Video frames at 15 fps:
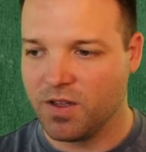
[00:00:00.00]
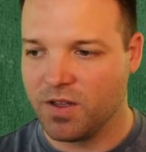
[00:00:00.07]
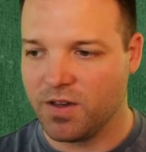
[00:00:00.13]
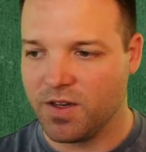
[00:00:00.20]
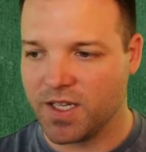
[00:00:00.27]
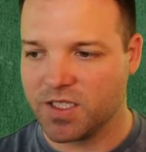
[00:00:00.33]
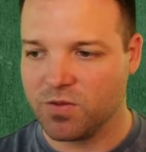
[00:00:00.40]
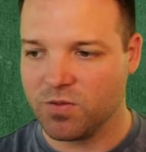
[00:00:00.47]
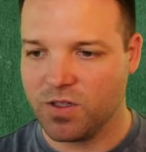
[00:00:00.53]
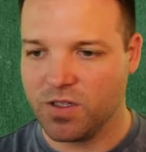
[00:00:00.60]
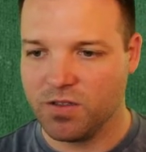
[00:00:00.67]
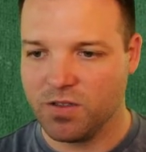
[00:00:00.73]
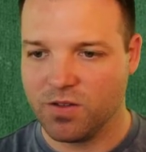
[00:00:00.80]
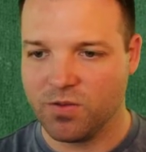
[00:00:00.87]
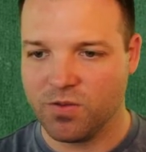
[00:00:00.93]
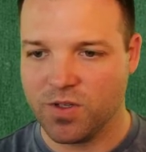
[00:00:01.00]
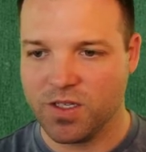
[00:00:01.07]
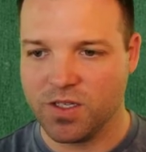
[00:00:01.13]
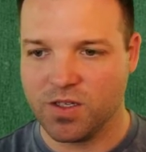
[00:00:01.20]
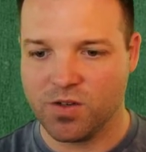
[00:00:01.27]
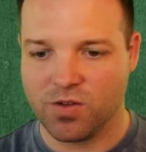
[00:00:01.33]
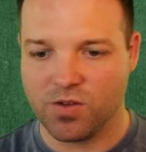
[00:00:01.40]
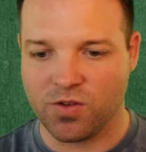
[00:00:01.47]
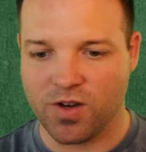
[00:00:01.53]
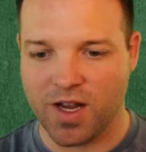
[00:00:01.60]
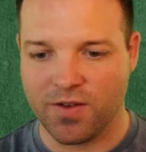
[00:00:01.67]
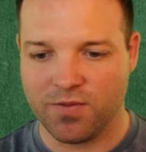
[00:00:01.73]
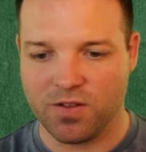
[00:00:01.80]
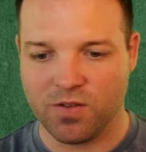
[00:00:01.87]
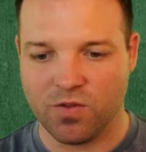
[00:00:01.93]
Next one, we
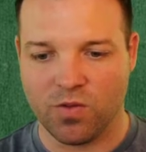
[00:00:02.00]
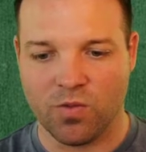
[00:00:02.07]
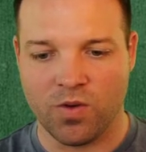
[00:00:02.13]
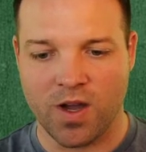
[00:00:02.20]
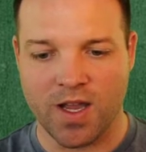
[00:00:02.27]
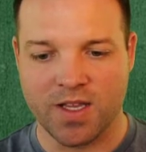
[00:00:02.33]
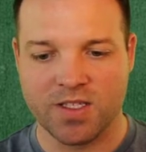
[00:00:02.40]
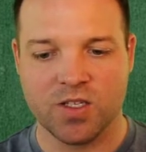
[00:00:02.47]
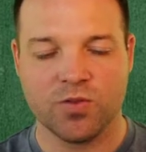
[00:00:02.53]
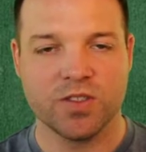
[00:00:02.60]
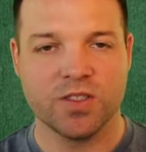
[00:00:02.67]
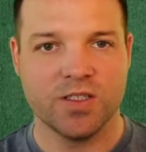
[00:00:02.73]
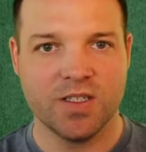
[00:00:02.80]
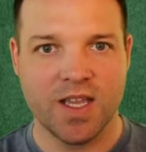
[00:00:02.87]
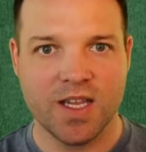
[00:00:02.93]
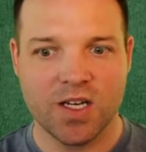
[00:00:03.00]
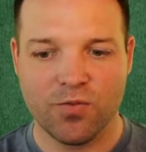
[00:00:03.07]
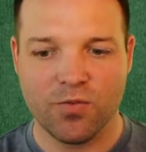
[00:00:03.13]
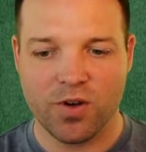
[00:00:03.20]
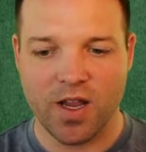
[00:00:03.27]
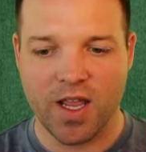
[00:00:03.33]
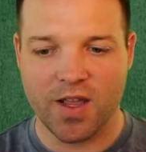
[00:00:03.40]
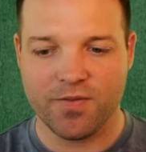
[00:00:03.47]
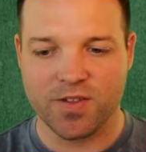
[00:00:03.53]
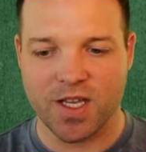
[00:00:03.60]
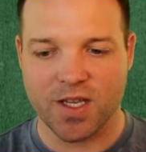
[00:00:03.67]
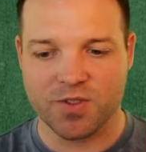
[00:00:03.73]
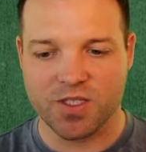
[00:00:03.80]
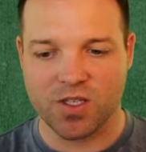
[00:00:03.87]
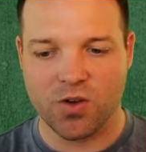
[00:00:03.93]
graphed y is equal to negative 1/2
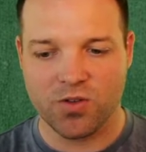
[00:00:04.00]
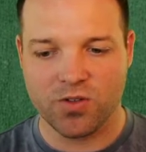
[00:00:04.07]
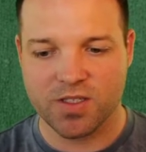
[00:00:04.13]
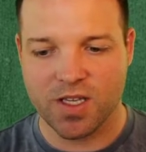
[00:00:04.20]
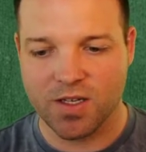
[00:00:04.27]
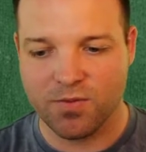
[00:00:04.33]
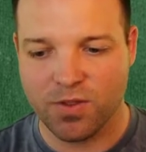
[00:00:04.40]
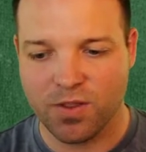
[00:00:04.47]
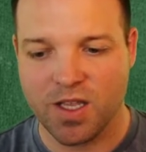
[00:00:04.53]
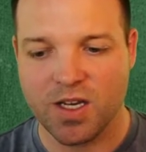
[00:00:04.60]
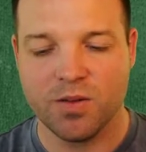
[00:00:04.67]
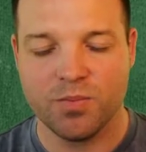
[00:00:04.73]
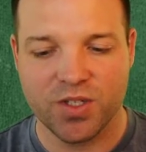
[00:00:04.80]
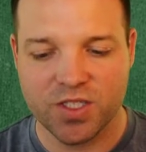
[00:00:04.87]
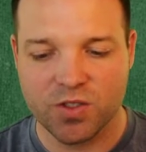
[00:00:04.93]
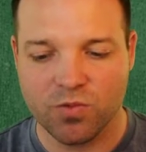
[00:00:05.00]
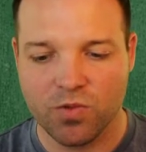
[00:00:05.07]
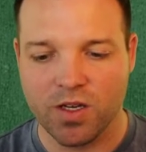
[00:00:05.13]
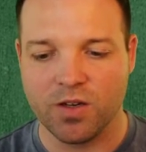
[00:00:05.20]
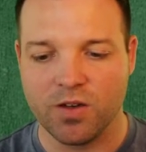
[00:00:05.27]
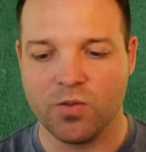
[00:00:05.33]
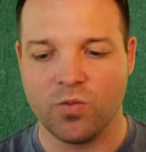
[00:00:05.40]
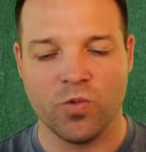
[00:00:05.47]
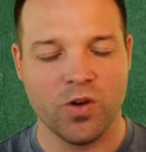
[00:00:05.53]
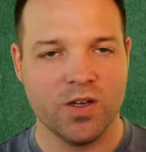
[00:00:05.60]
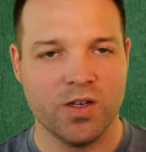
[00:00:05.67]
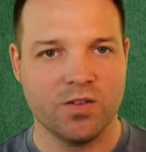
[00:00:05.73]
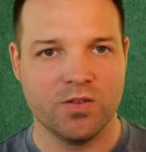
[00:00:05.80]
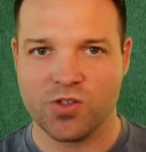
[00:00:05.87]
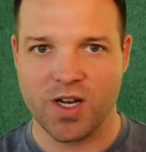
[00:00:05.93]
times the cosine of theta plus 1.
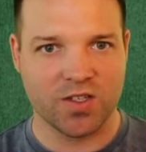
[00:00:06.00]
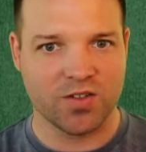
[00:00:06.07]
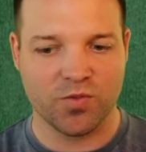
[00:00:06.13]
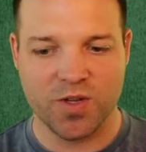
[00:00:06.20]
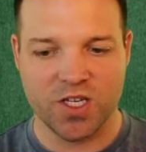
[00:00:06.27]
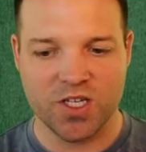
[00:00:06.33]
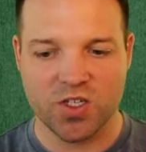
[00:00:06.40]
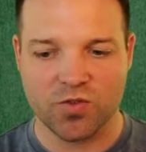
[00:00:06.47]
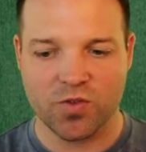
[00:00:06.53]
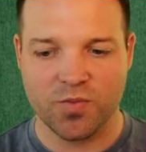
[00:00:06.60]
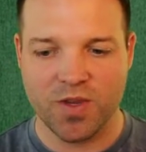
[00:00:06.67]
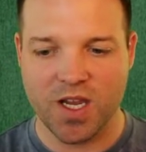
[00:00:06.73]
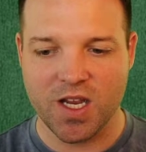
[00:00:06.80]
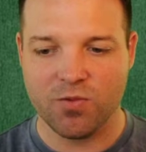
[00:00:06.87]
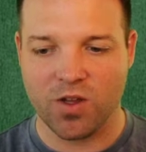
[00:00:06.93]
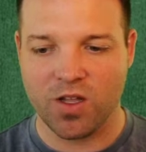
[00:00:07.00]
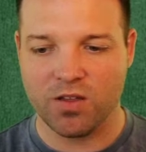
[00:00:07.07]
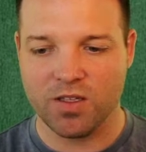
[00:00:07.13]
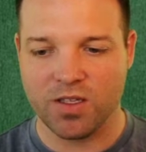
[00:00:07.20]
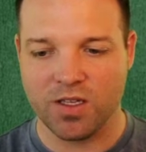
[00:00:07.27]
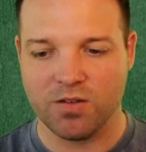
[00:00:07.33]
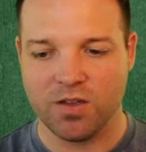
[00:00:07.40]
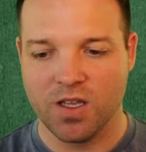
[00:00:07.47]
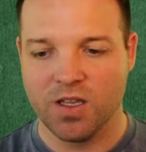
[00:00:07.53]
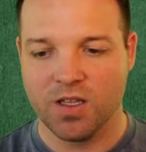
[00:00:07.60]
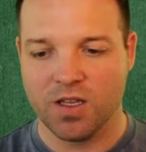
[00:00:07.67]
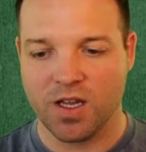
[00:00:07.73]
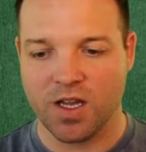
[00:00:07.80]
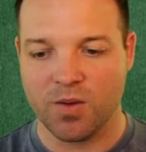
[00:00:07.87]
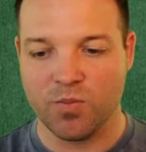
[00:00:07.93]
What transformations were made? Well, it
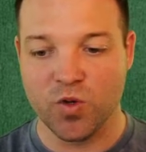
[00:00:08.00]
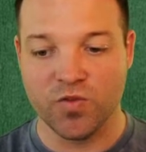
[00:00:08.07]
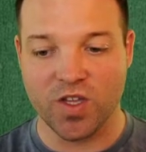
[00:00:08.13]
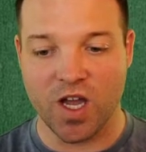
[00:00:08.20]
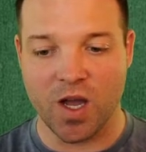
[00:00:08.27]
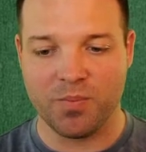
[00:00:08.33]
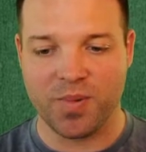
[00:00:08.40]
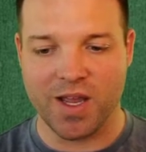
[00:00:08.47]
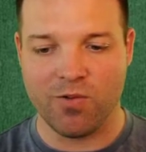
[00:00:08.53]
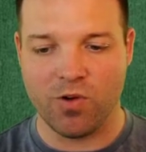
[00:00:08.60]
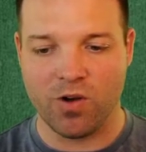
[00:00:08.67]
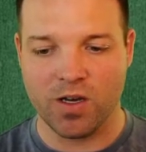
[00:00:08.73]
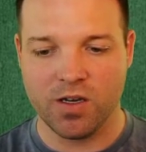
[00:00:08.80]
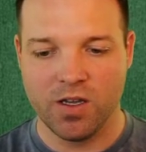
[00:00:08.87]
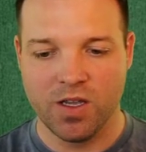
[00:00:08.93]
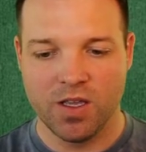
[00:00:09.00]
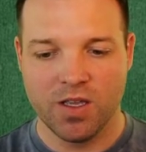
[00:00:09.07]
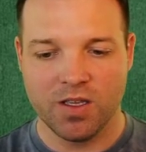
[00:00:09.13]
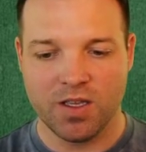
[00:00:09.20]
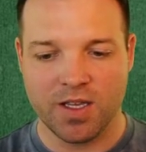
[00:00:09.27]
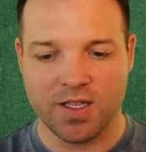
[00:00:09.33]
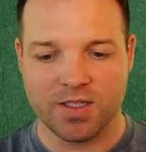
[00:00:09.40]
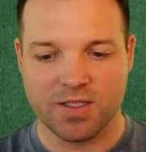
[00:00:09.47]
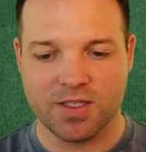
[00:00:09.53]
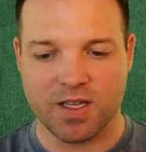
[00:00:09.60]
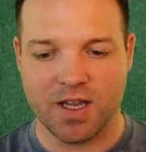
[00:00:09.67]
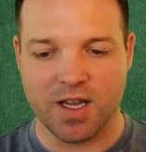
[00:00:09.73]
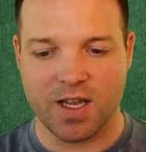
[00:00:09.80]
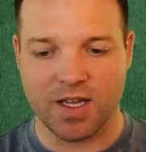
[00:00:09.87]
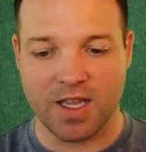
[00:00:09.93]
moved up by 1. It
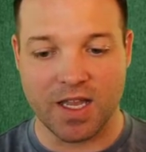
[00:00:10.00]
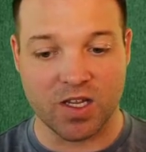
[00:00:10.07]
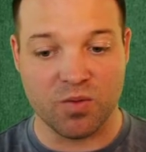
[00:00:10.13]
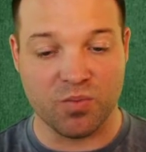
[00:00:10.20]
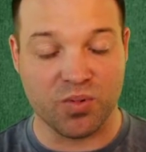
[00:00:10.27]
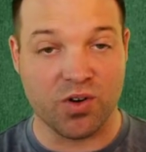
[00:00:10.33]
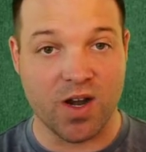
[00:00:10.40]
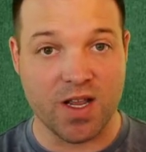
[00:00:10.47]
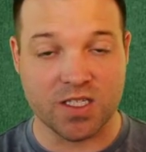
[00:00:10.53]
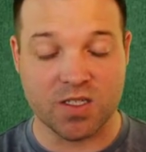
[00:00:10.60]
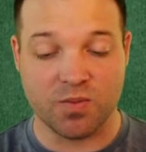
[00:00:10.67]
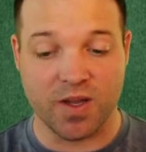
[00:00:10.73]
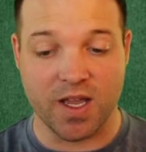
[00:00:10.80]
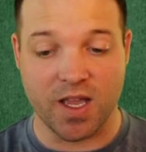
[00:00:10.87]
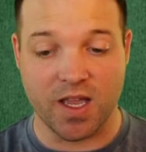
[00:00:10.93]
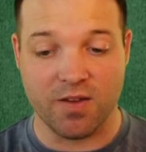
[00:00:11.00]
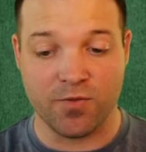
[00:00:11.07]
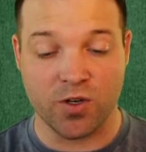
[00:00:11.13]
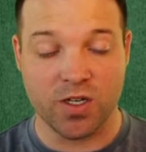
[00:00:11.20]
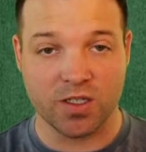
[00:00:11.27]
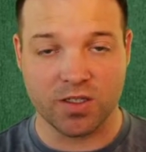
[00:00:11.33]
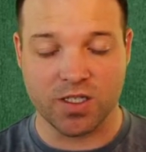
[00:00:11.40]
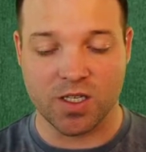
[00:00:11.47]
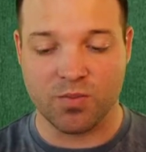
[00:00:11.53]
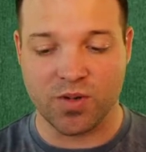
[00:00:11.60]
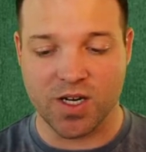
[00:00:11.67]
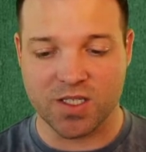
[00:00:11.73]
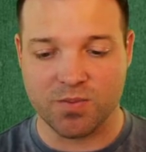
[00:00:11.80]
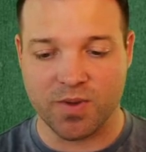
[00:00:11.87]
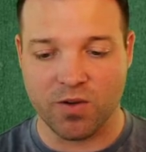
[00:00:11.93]
got vertically
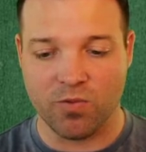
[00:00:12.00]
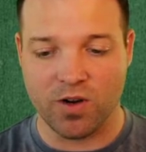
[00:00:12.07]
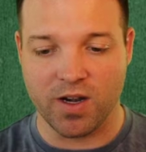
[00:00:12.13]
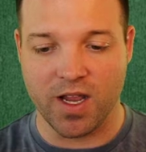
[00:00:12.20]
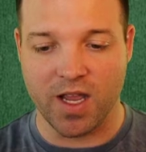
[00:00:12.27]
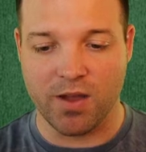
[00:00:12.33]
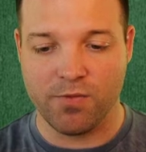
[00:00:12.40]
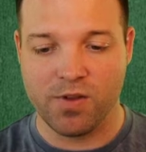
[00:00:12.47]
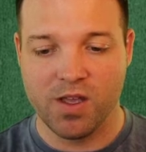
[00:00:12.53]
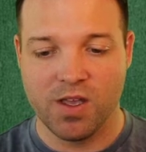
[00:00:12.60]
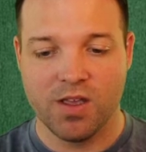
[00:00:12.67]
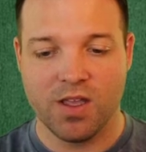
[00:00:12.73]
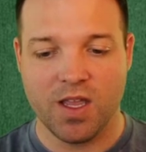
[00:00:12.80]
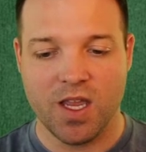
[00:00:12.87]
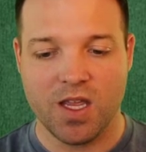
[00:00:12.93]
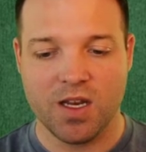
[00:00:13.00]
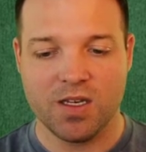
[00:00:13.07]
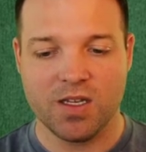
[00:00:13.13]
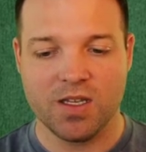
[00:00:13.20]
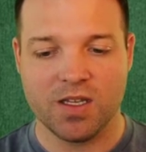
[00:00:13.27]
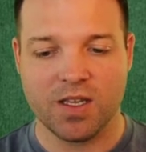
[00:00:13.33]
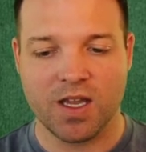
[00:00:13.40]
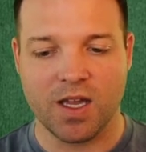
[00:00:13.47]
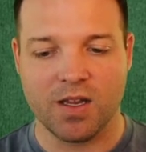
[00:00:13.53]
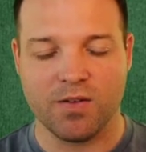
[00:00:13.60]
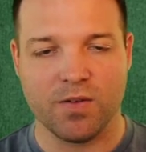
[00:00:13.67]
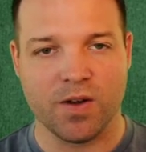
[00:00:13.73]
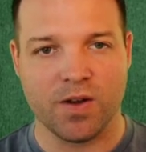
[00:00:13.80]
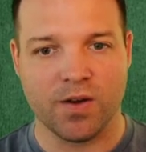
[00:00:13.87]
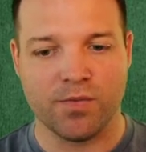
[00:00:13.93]
compressed by 1/2, and it
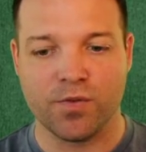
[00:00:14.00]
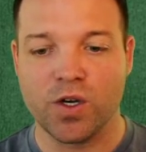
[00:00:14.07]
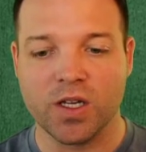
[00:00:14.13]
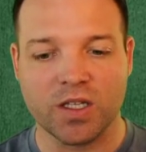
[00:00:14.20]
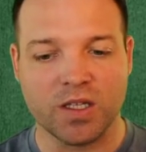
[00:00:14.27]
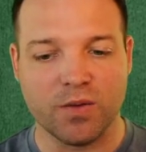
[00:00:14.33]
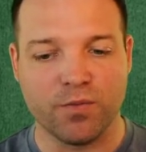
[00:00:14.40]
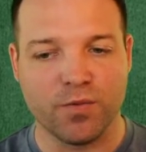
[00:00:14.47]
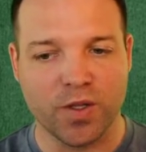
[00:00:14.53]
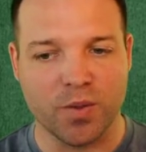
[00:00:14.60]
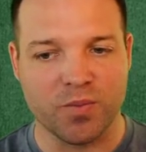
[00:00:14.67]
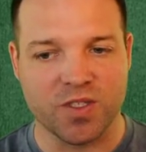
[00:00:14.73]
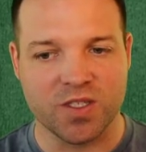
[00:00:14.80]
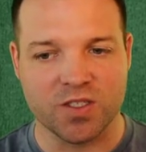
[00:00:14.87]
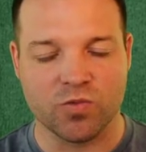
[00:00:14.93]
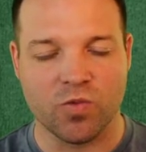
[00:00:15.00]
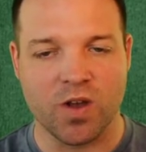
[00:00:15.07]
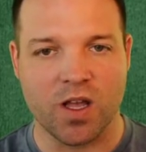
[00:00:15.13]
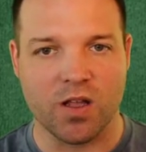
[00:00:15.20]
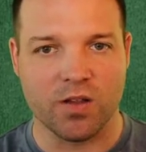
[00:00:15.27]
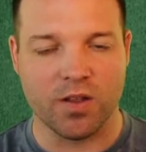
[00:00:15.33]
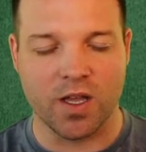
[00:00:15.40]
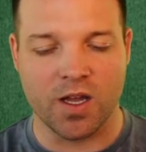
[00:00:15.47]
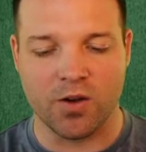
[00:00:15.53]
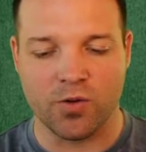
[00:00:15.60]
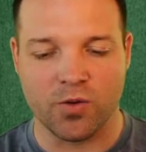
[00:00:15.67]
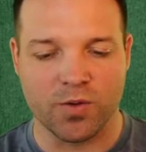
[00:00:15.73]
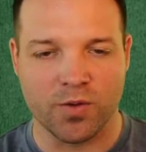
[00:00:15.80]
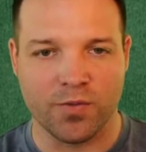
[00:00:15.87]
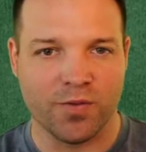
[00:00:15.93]
got vertically flipped as well,
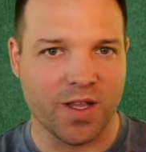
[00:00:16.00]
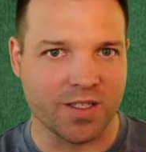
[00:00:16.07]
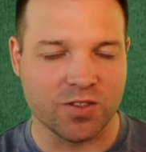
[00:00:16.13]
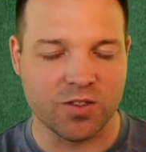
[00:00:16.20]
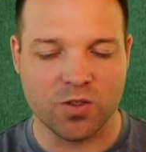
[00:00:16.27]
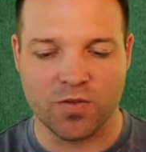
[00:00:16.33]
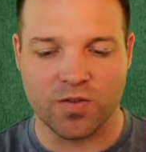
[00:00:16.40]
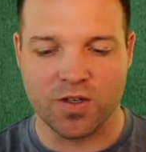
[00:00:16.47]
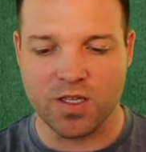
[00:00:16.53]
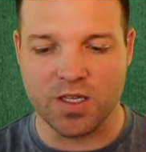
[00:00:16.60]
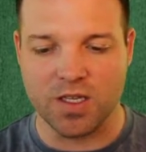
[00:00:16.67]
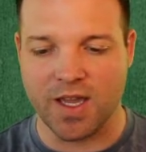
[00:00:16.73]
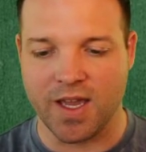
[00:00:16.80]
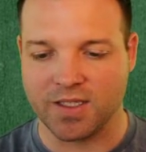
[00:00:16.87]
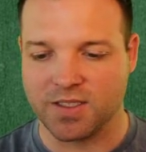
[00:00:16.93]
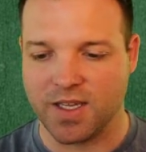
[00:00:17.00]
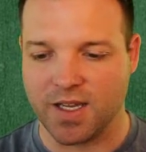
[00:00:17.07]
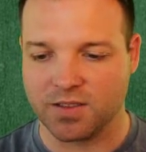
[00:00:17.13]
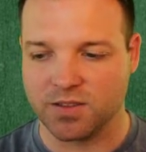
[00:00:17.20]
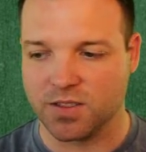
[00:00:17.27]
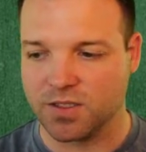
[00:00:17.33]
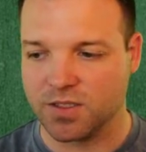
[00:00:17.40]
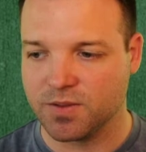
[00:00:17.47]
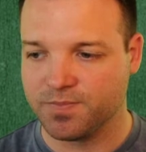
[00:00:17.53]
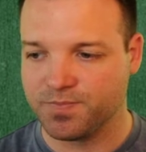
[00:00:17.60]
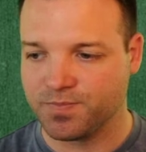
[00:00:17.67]
or reflected over the x-axis.